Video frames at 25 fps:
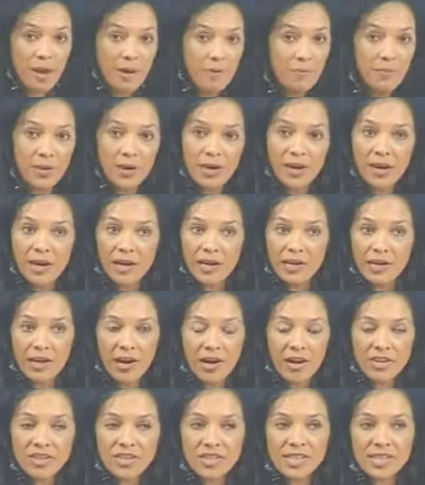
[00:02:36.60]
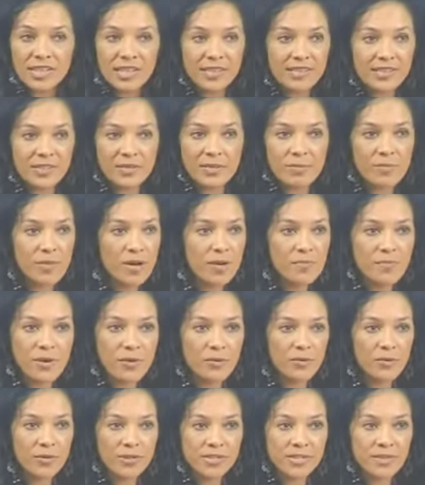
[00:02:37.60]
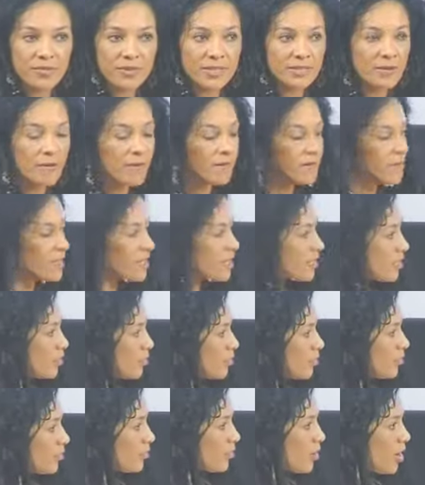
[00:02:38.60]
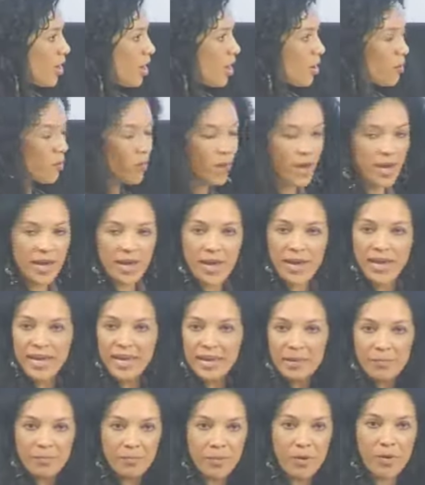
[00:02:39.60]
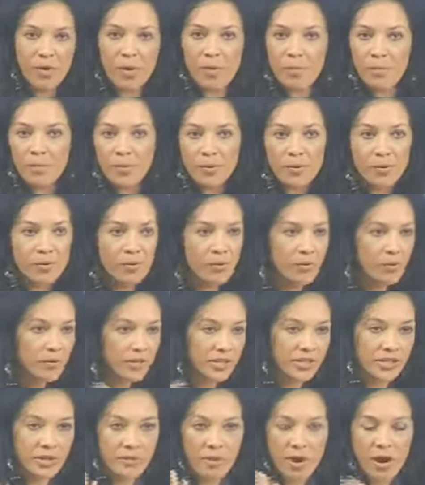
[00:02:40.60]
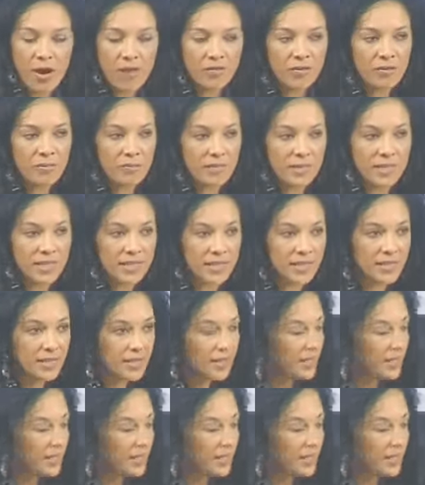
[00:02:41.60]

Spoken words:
But largely until the MOBO Awards, there was no vehicle where hip-hop or, you know, R&B